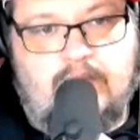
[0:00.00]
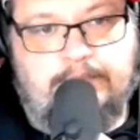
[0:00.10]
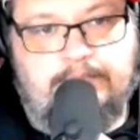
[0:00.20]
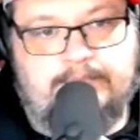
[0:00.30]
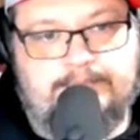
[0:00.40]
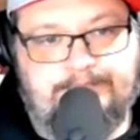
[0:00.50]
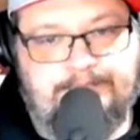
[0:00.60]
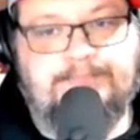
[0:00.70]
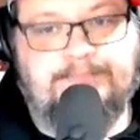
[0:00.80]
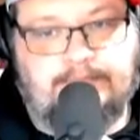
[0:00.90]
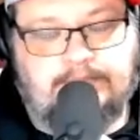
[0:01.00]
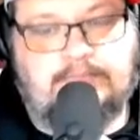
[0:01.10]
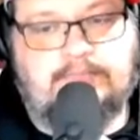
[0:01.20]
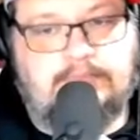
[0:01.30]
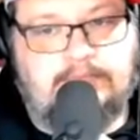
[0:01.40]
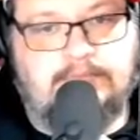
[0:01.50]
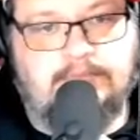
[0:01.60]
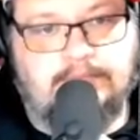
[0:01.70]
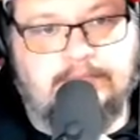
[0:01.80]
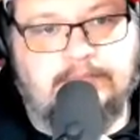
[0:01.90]

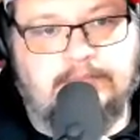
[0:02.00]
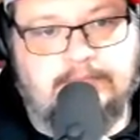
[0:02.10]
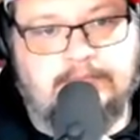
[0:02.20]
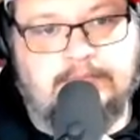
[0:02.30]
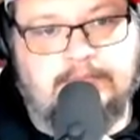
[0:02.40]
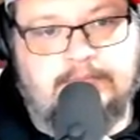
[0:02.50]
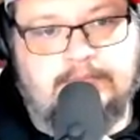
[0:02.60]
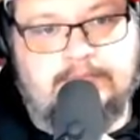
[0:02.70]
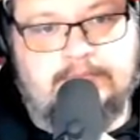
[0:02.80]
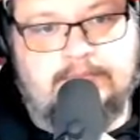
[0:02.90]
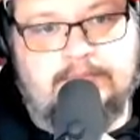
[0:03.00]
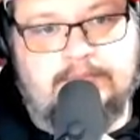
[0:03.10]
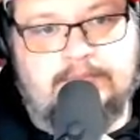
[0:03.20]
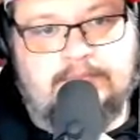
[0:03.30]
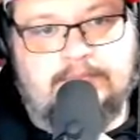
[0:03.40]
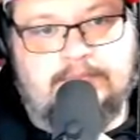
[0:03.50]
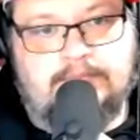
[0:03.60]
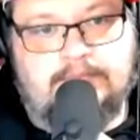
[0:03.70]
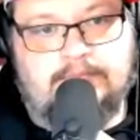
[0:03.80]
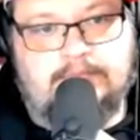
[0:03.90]

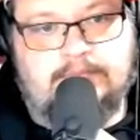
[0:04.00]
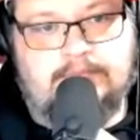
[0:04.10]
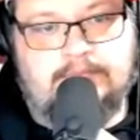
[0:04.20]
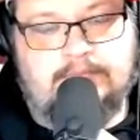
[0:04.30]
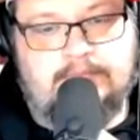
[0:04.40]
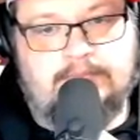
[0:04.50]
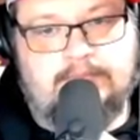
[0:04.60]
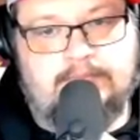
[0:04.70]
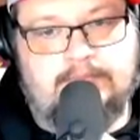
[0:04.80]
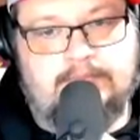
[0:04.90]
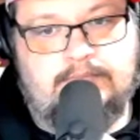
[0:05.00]
This person isn't speaking.